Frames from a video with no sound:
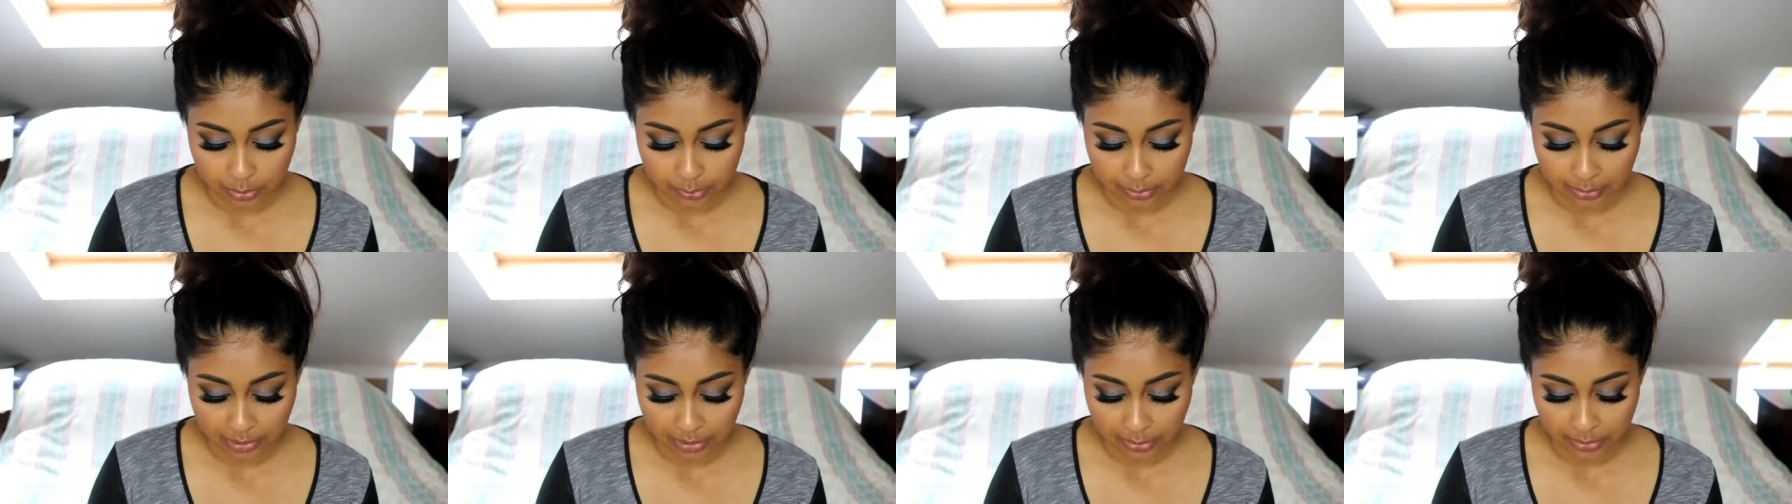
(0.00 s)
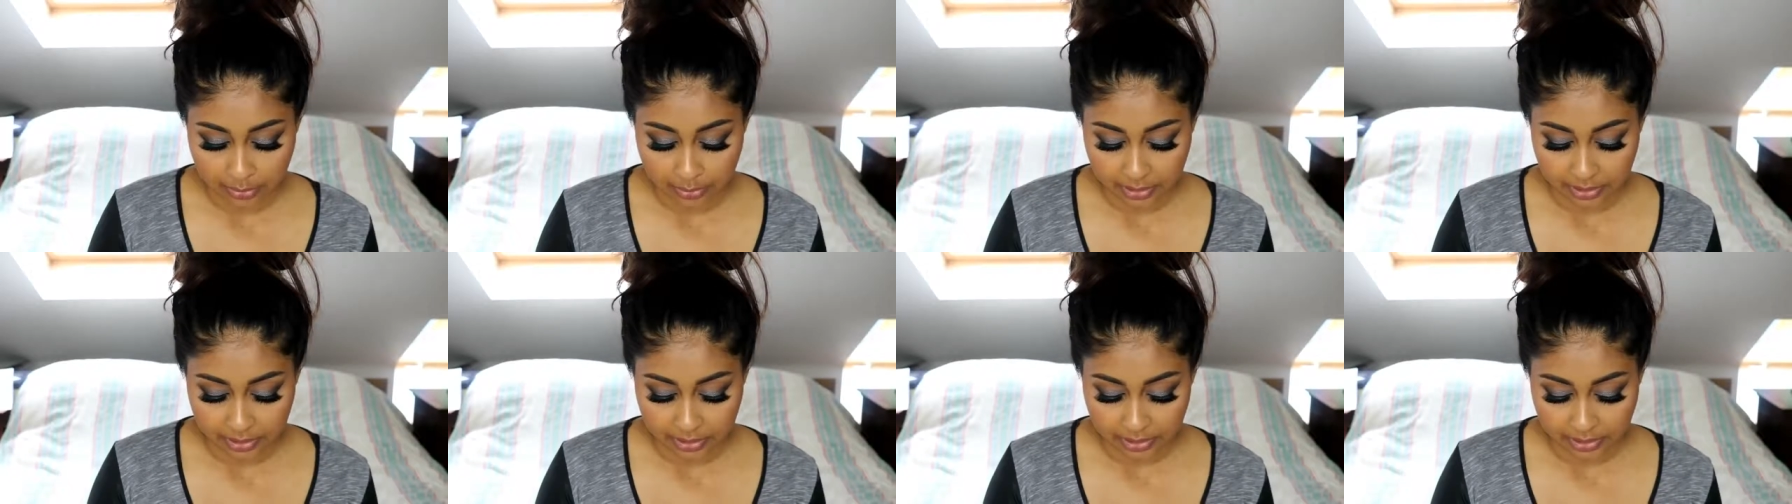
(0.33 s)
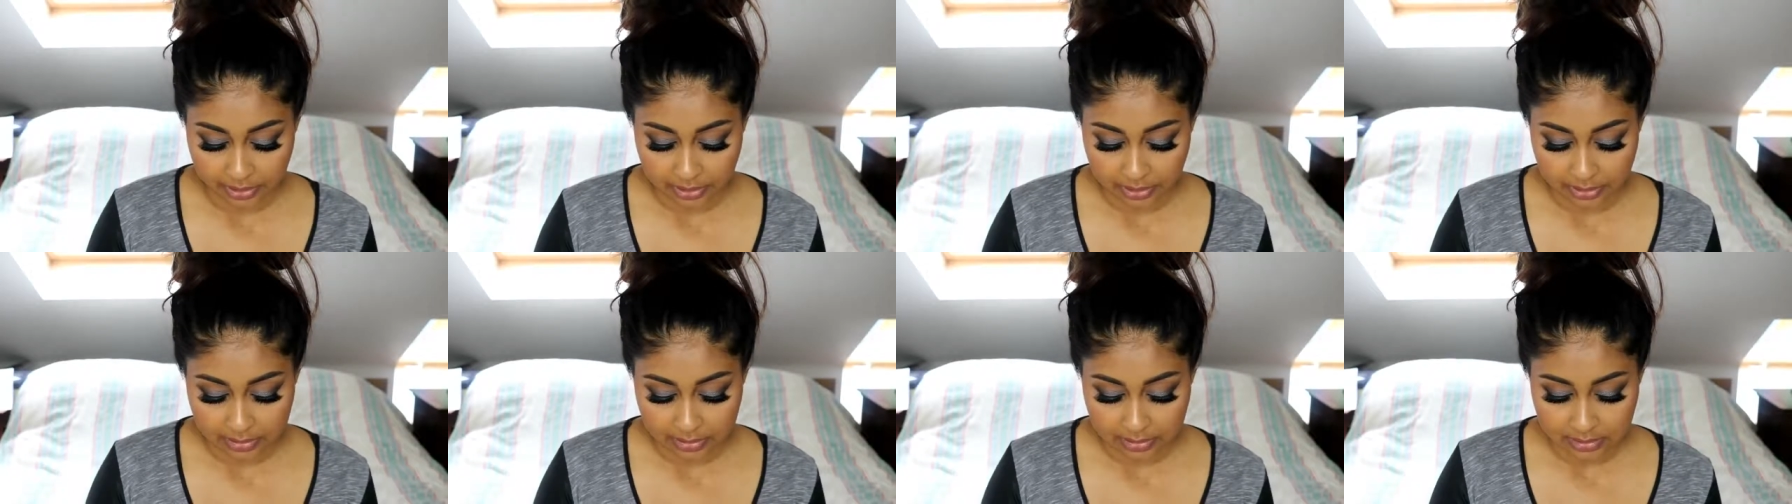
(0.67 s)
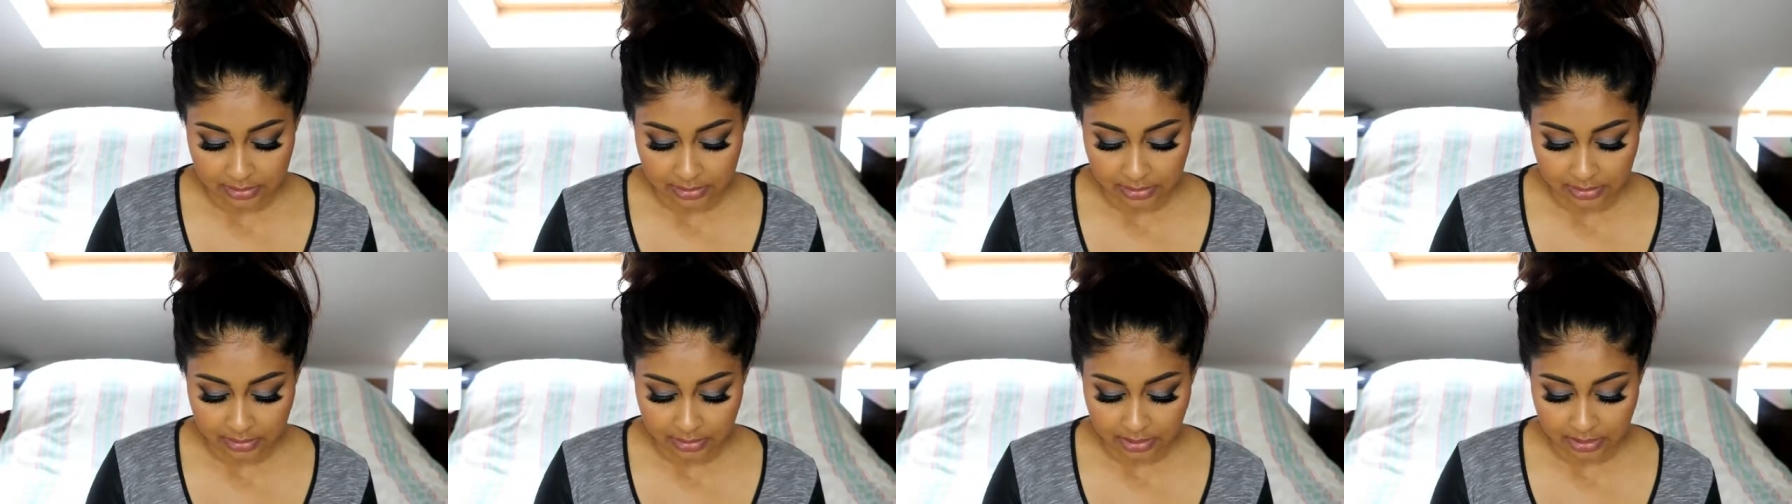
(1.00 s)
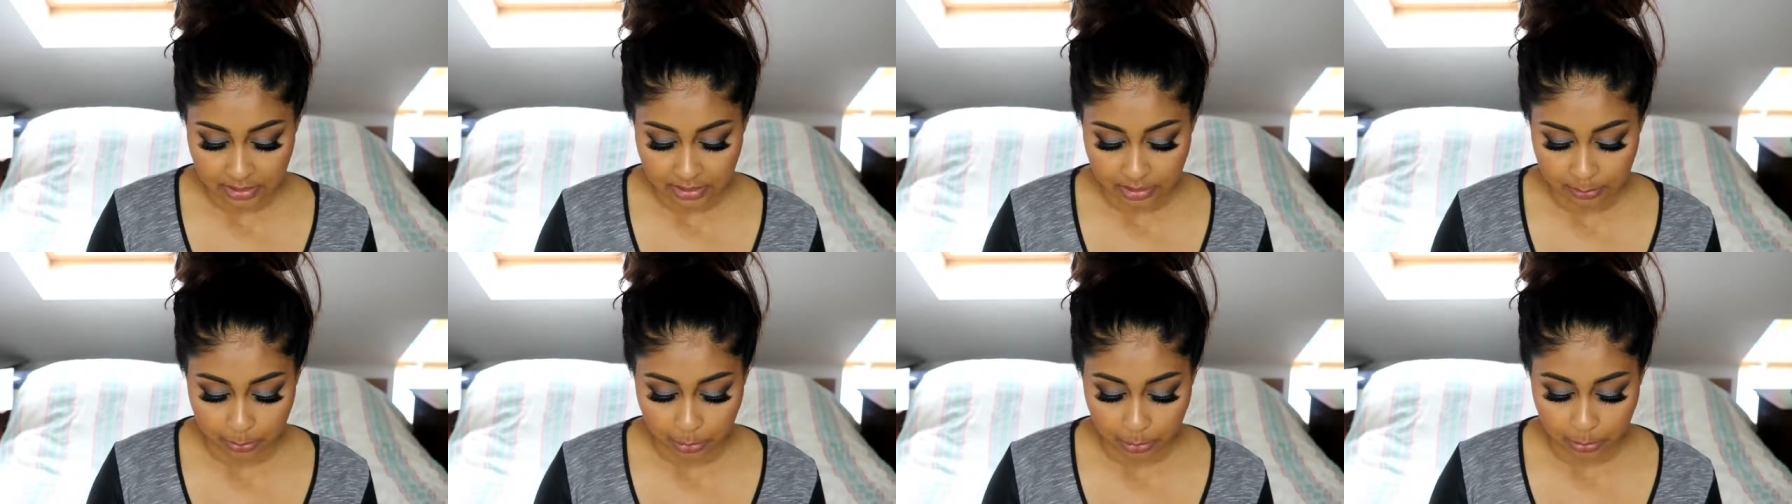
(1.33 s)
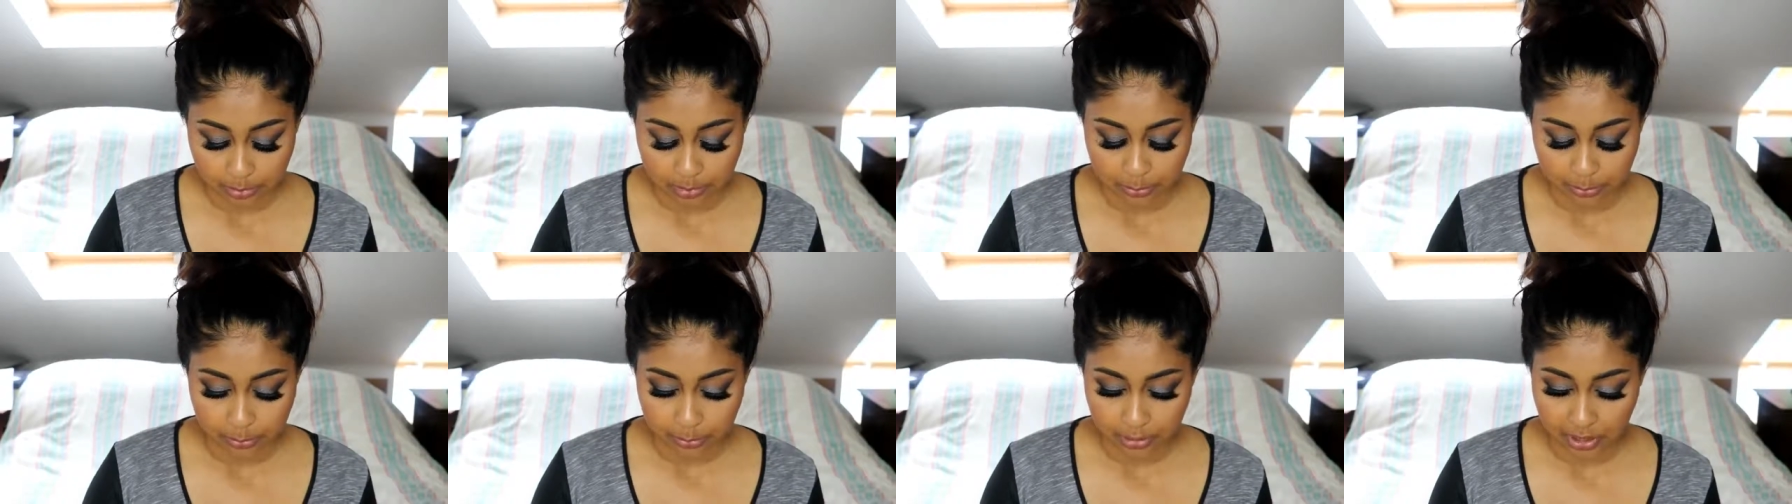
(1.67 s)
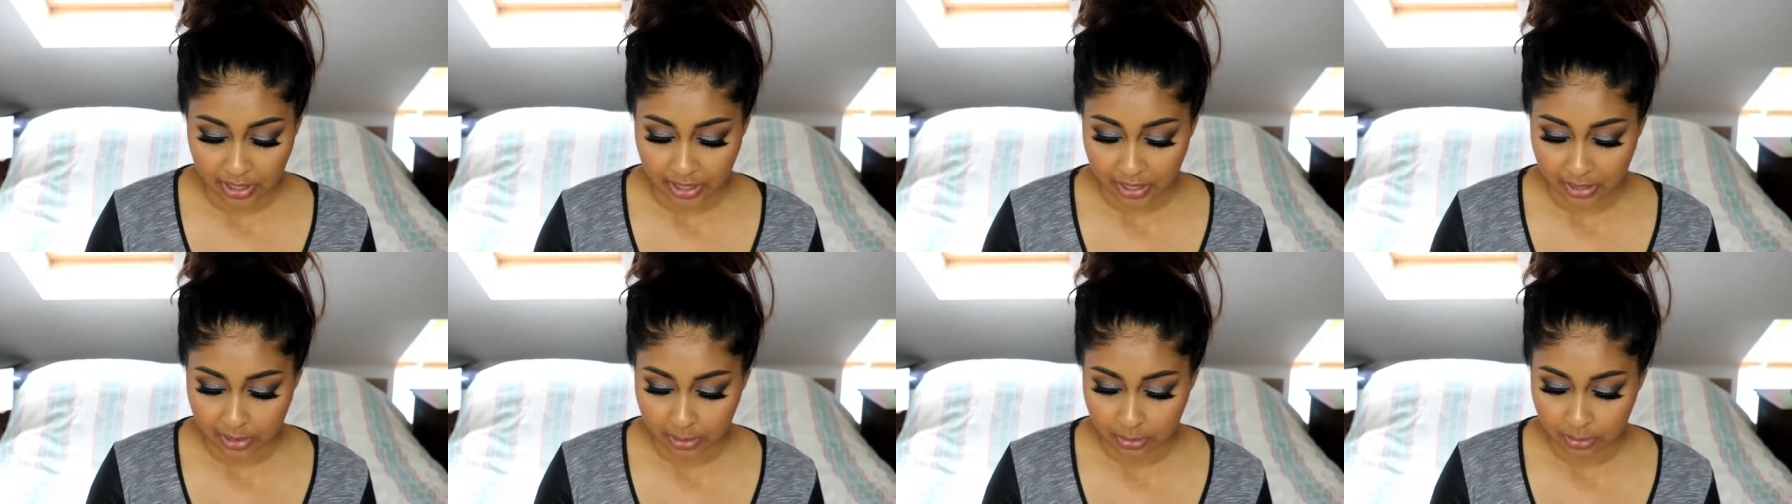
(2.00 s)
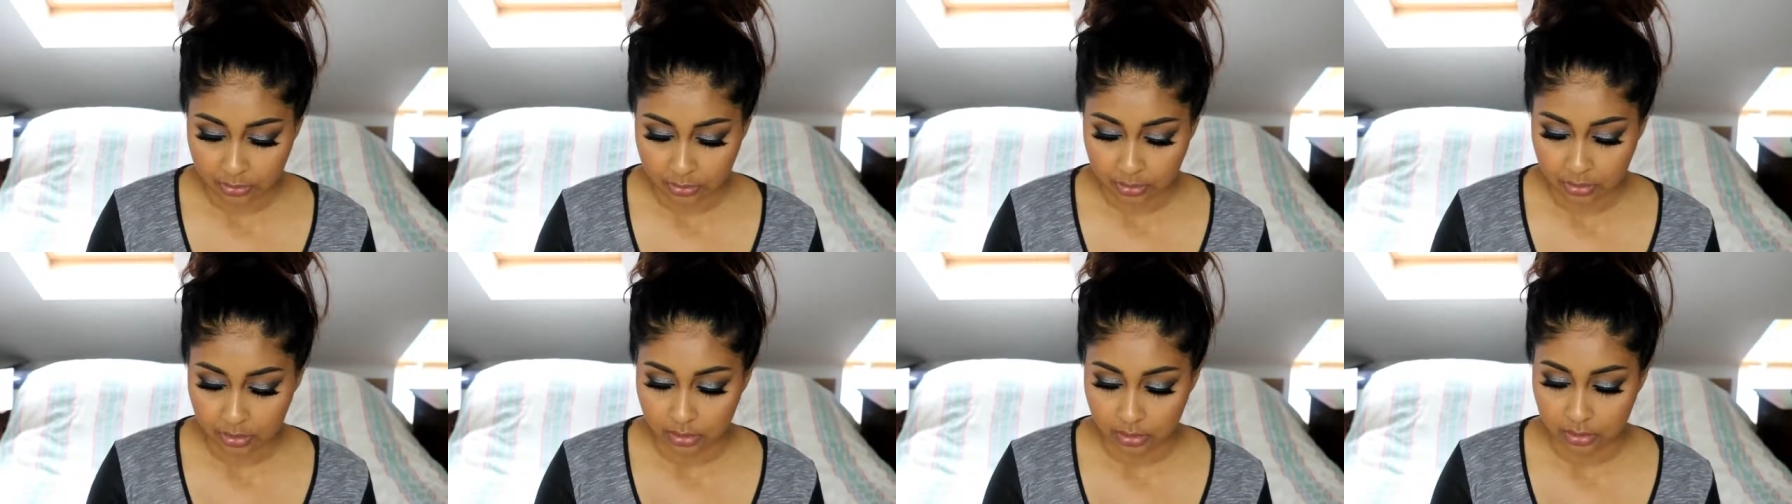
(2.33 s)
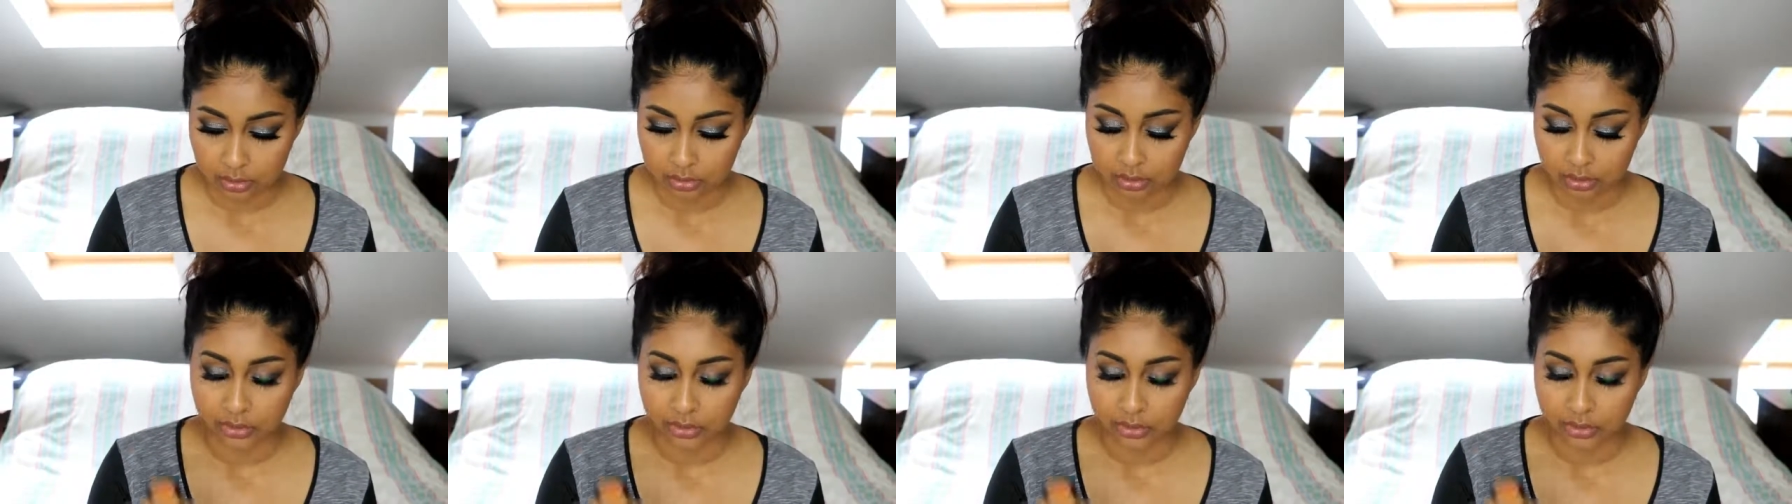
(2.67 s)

about is the Bobbi Brown